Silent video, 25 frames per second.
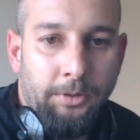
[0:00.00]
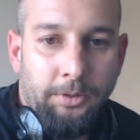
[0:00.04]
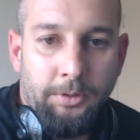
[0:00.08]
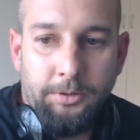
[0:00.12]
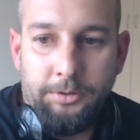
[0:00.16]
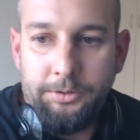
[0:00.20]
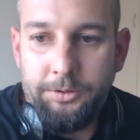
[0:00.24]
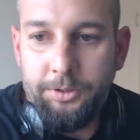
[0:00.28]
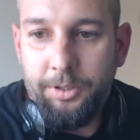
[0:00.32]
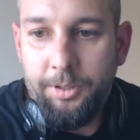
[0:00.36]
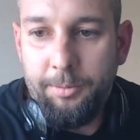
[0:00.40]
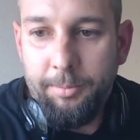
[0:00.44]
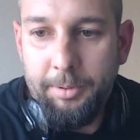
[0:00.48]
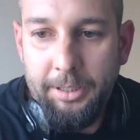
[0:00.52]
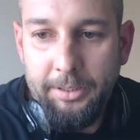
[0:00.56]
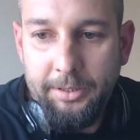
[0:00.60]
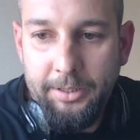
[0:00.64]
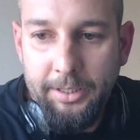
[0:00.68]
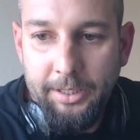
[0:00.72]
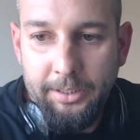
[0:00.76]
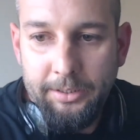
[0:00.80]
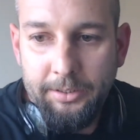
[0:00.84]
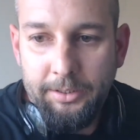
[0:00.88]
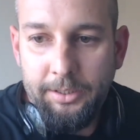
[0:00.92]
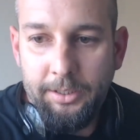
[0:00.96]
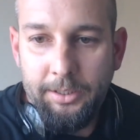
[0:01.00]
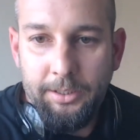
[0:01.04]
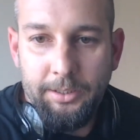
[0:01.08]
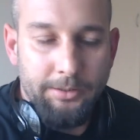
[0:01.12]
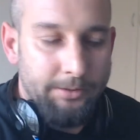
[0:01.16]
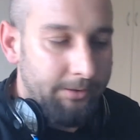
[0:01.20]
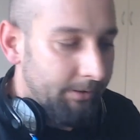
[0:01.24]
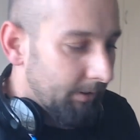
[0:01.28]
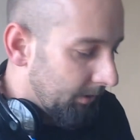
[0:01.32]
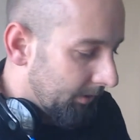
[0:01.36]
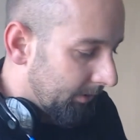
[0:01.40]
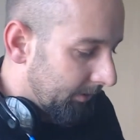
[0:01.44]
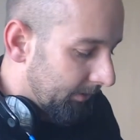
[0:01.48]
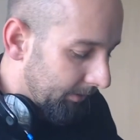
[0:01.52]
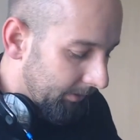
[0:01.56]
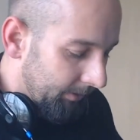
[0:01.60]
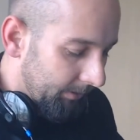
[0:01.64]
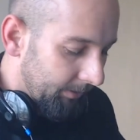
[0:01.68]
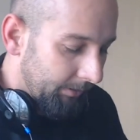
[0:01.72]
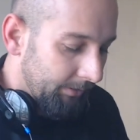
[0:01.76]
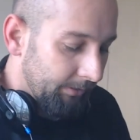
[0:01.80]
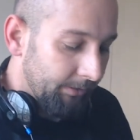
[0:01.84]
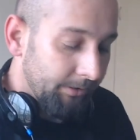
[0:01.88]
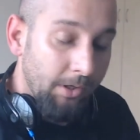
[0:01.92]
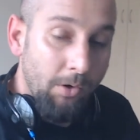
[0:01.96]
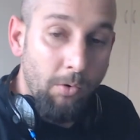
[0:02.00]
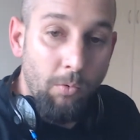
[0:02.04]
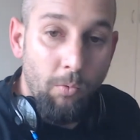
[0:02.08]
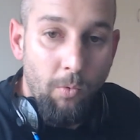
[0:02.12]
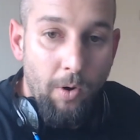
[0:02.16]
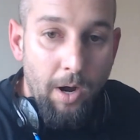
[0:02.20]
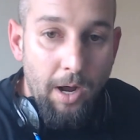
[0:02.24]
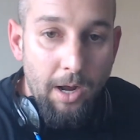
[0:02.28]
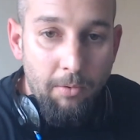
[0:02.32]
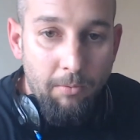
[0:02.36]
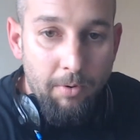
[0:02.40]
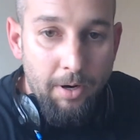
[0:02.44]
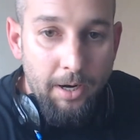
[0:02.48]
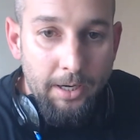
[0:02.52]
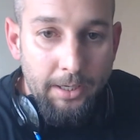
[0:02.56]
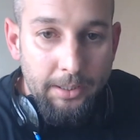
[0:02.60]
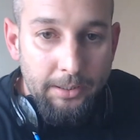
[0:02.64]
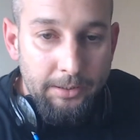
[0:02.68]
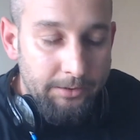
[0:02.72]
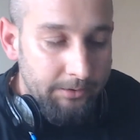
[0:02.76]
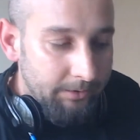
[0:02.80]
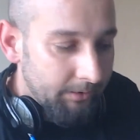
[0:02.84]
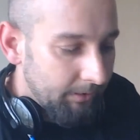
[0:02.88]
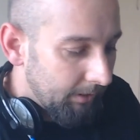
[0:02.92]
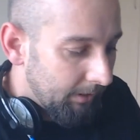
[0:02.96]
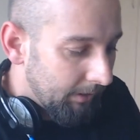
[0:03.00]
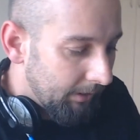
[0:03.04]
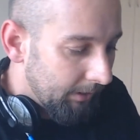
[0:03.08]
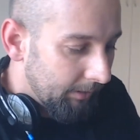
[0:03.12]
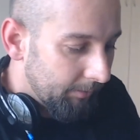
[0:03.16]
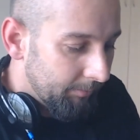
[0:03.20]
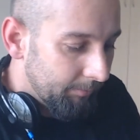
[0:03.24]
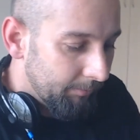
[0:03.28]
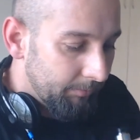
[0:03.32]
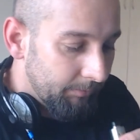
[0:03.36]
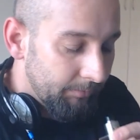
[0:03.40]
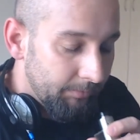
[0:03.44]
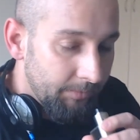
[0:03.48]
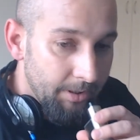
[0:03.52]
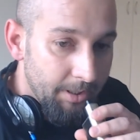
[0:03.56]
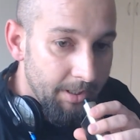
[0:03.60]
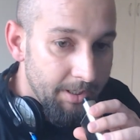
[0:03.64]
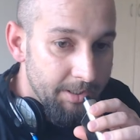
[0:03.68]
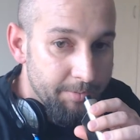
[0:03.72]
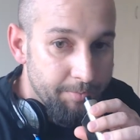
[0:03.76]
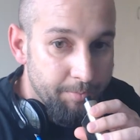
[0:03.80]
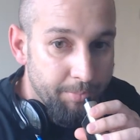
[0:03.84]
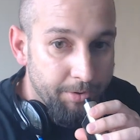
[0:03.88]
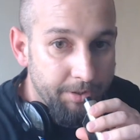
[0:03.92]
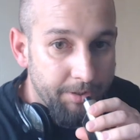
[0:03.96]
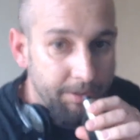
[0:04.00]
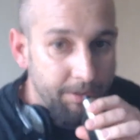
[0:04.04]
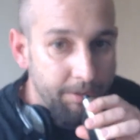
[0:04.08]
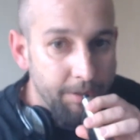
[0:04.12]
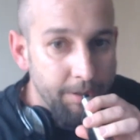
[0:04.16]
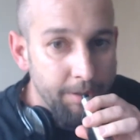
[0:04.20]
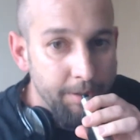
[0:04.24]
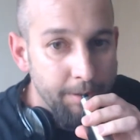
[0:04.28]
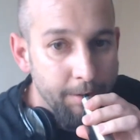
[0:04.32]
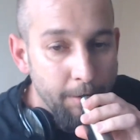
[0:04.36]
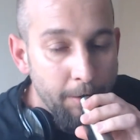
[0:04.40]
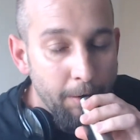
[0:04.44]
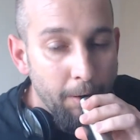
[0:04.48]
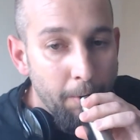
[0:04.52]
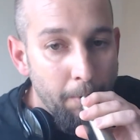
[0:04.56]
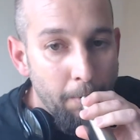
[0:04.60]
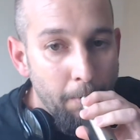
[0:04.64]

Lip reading: Sorry about that, guys. So YY is pretty good.